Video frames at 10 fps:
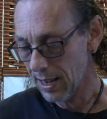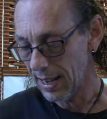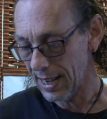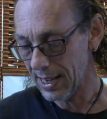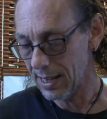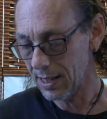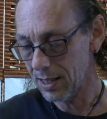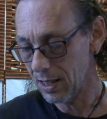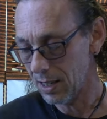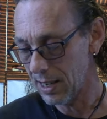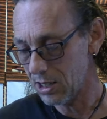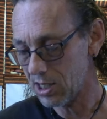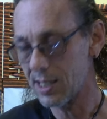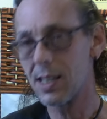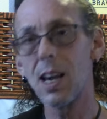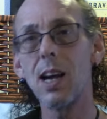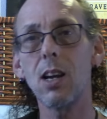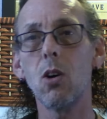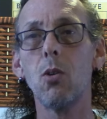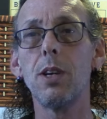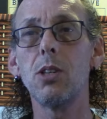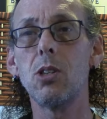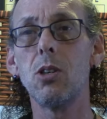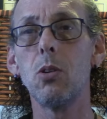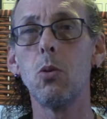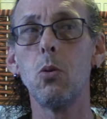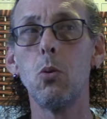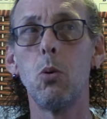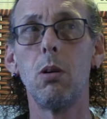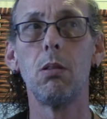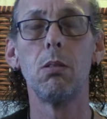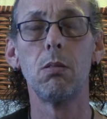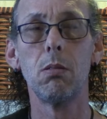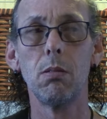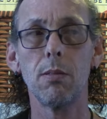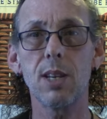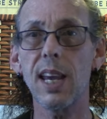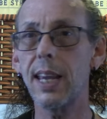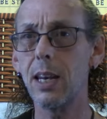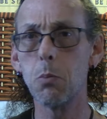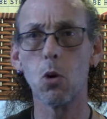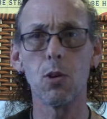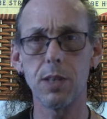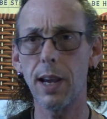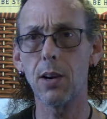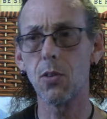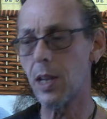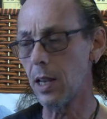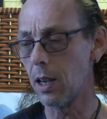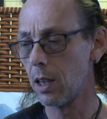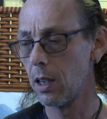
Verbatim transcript: And it's not going to take any more integrity